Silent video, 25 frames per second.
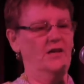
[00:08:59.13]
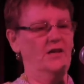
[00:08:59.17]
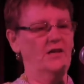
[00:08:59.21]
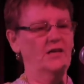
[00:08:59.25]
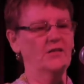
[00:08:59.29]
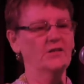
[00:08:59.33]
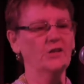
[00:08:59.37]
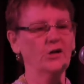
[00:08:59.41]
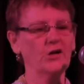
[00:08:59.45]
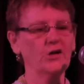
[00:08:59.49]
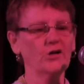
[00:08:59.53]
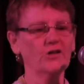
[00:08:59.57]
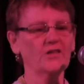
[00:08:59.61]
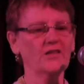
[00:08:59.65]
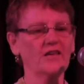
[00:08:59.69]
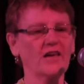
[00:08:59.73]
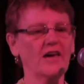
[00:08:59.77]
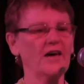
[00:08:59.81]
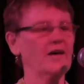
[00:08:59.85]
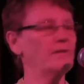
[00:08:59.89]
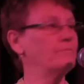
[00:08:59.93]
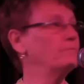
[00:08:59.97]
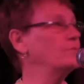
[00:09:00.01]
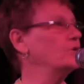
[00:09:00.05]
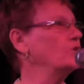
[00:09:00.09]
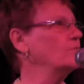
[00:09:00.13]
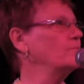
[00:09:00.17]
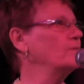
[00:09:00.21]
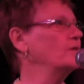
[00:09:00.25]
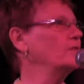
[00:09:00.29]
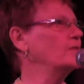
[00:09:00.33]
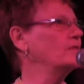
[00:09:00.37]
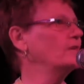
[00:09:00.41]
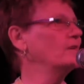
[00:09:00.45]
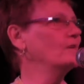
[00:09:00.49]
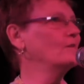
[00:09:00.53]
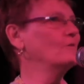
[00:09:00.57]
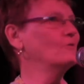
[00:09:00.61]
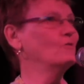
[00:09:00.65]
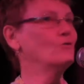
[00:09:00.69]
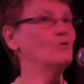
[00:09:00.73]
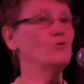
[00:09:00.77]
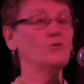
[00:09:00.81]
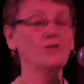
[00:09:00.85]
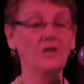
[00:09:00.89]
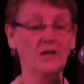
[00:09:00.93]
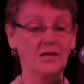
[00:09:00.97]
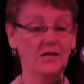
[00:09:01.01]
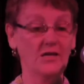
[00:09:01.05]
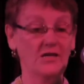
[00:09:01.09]
in the Lock the Gate movement than
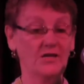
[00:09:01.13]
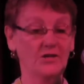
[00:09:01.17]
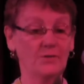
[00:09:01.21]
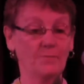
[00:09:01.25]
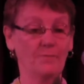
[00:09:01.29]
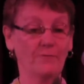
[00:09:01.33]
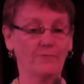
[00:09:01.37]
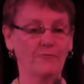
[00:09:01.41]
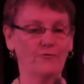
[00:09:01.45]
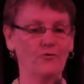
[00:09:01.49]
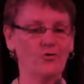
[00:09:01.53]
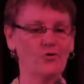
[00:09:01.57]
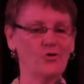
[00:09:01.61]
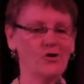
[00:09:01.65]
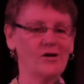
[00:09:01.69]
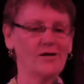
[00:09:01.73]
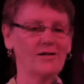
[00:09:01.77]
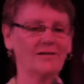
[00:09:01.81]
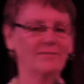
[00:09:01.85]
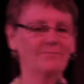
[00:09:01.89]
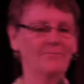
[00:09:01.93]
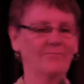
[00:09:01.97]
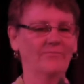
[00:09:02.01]
all the years before.